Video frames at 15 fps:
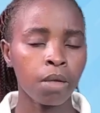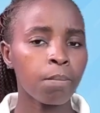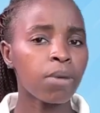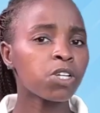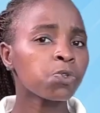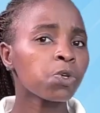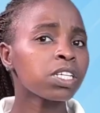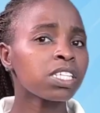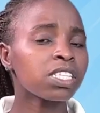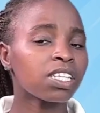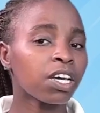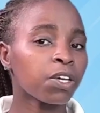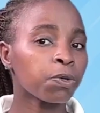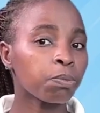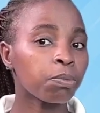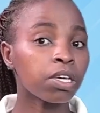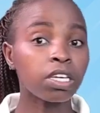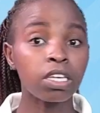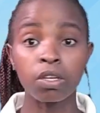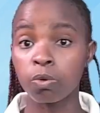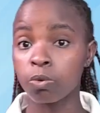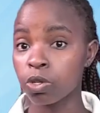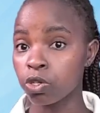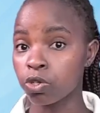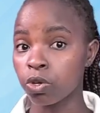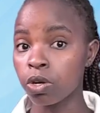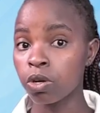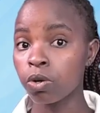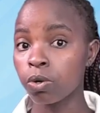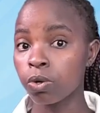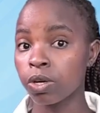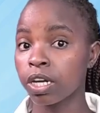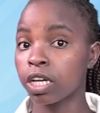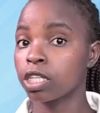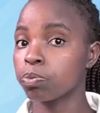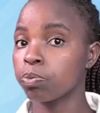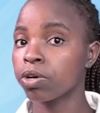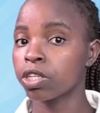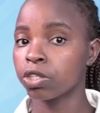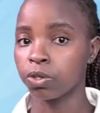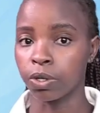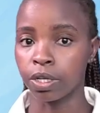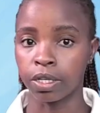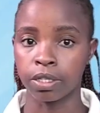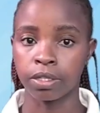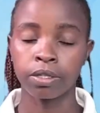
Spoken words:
But what is a cubic equation or expression?